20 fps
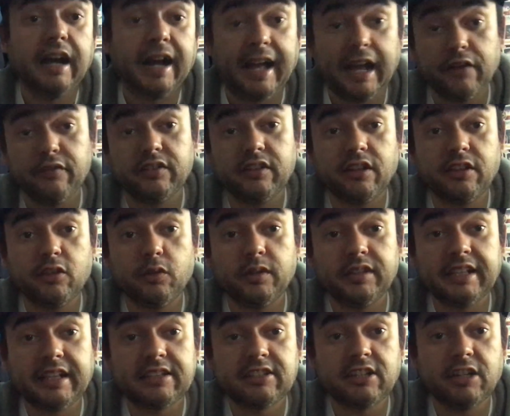I have another
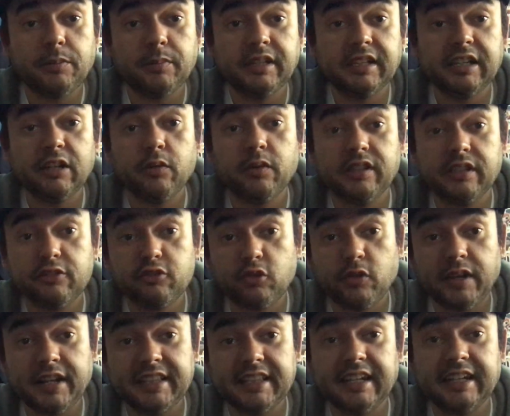one that's coming in with a
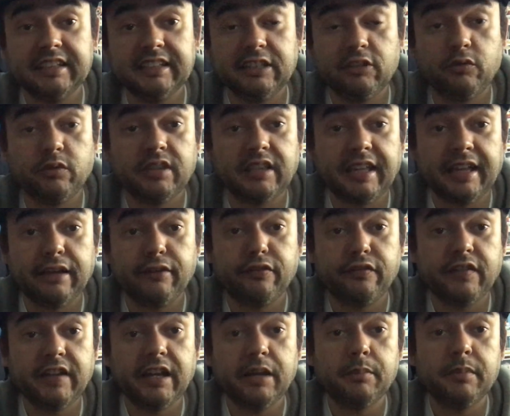tray that I did with
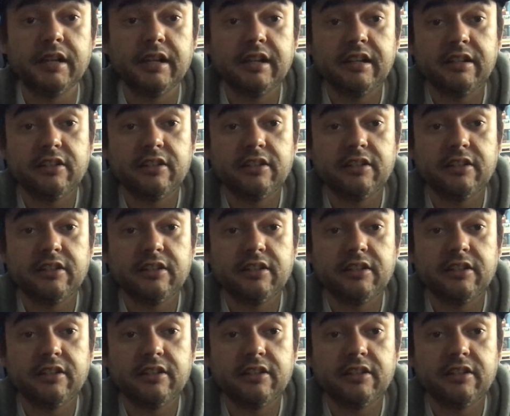FM,